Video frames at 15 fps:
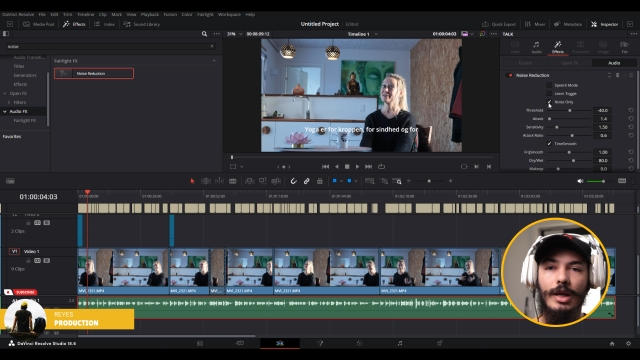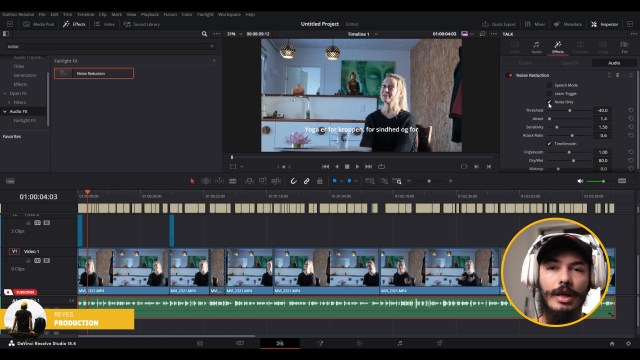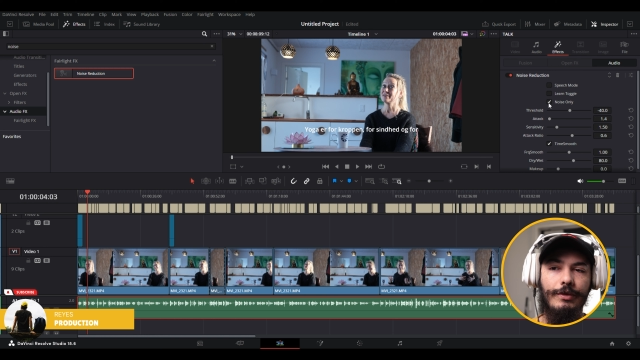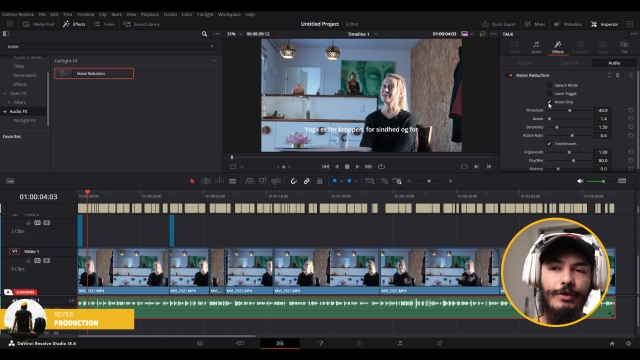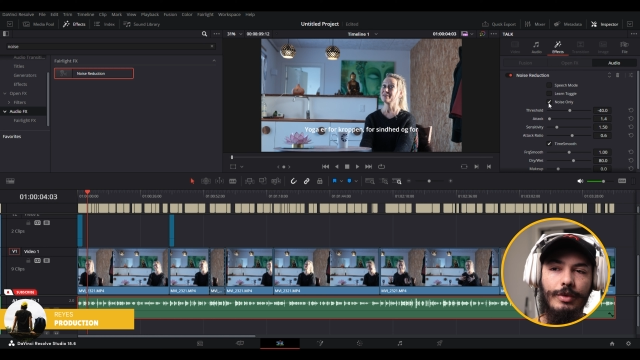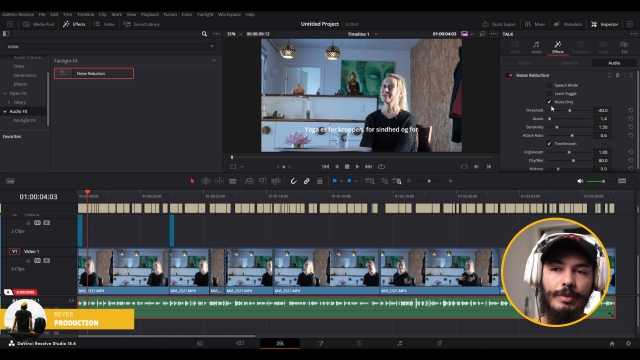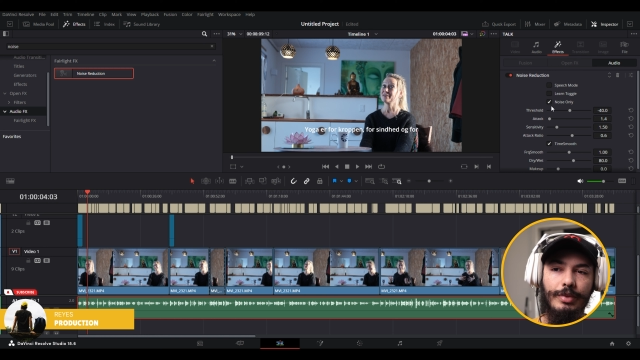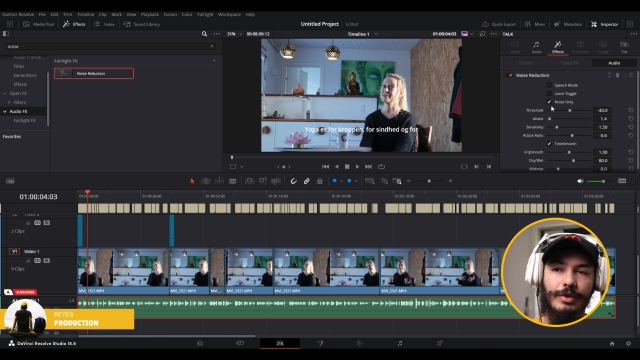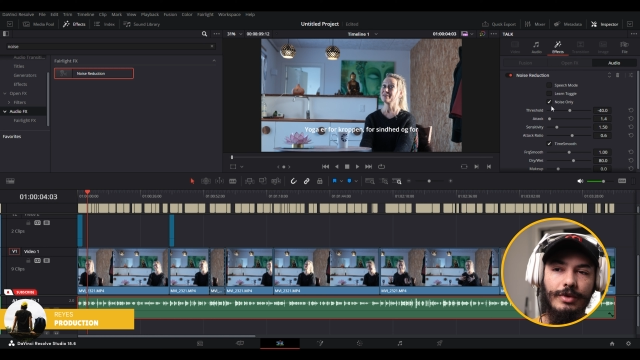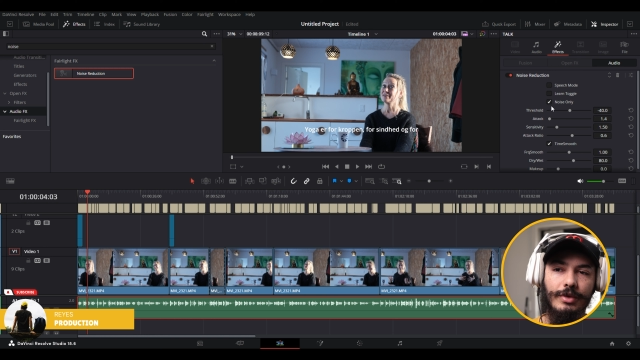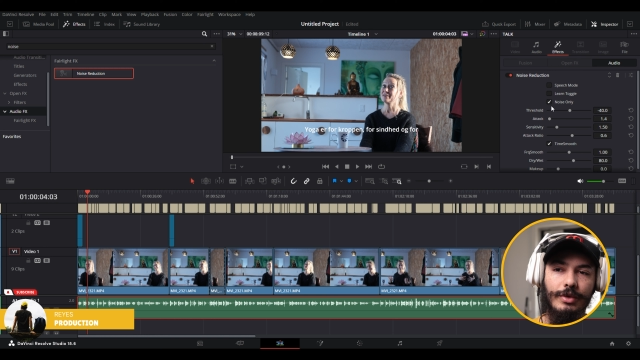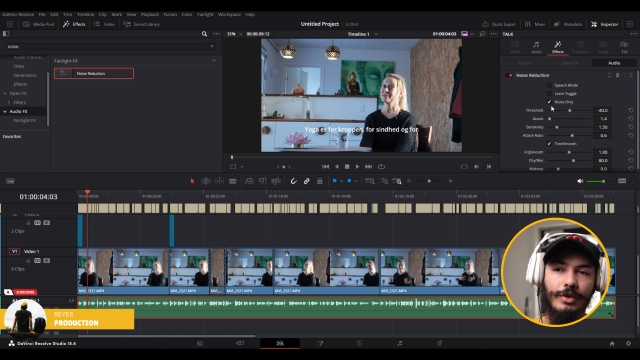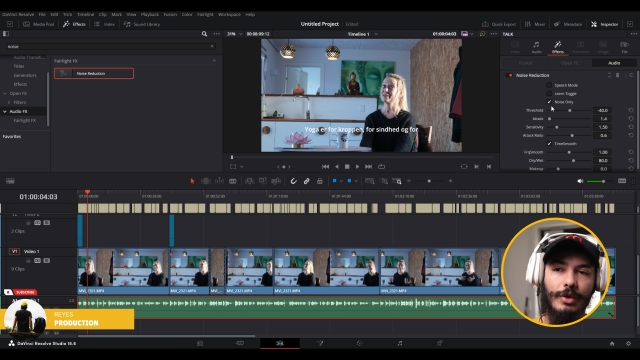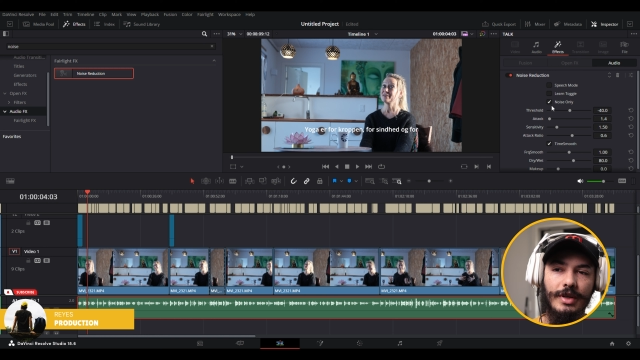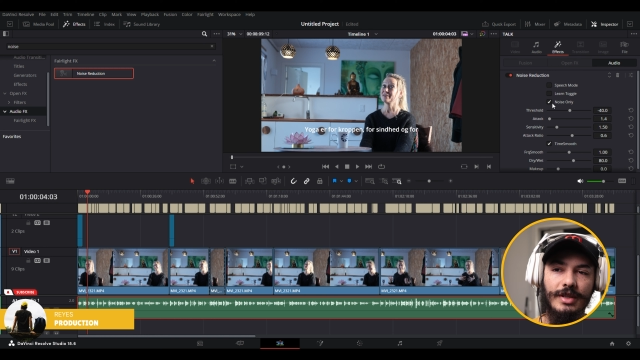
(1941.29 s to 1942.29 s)
If you
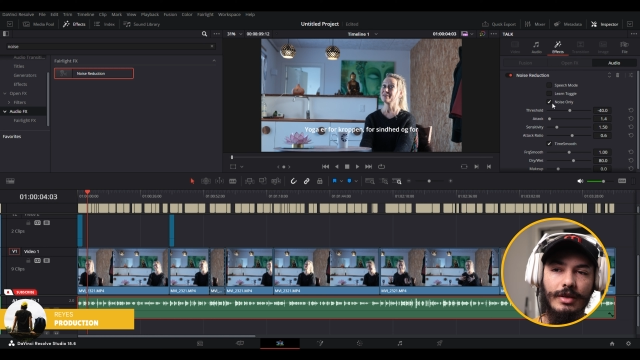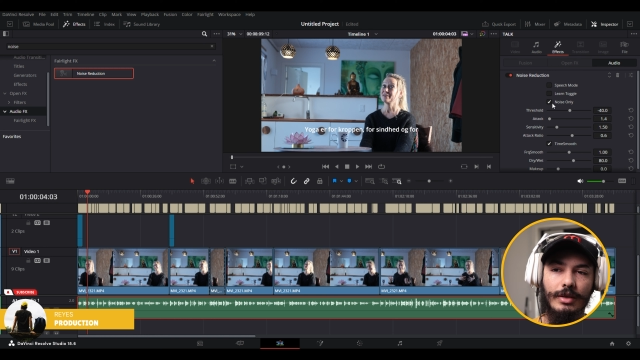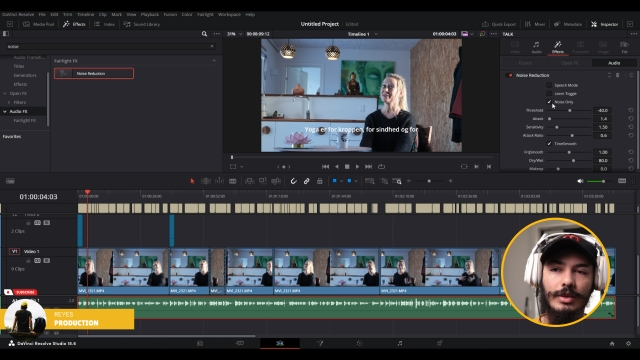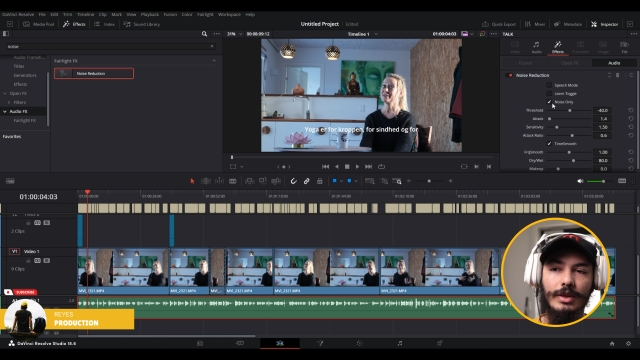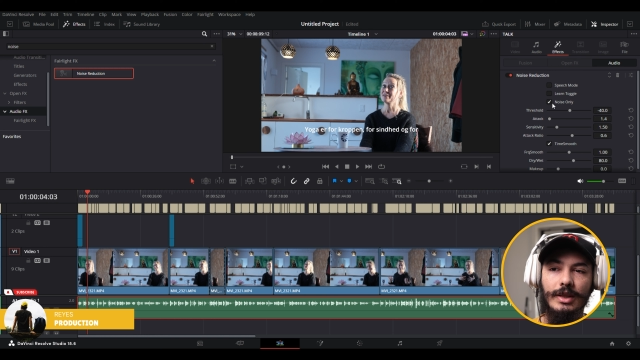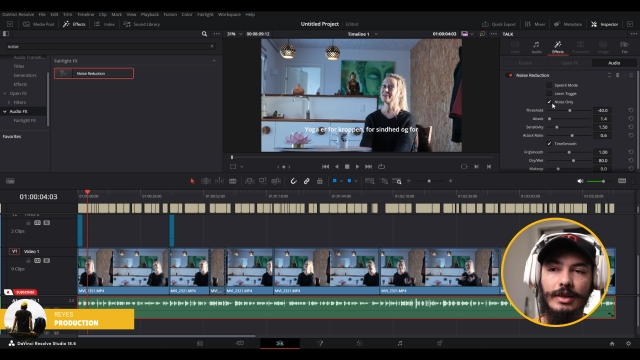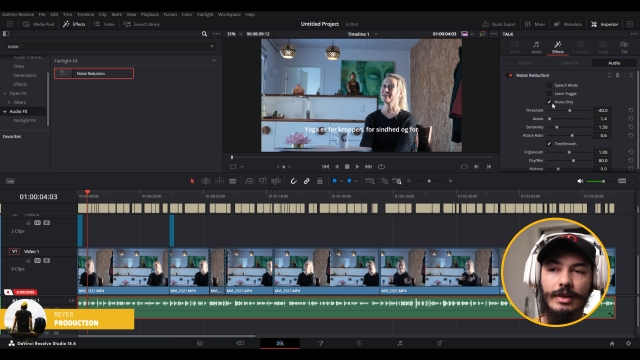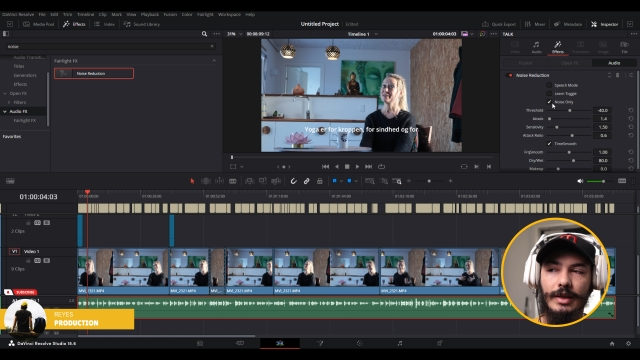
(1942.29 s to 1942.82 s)
put noise only,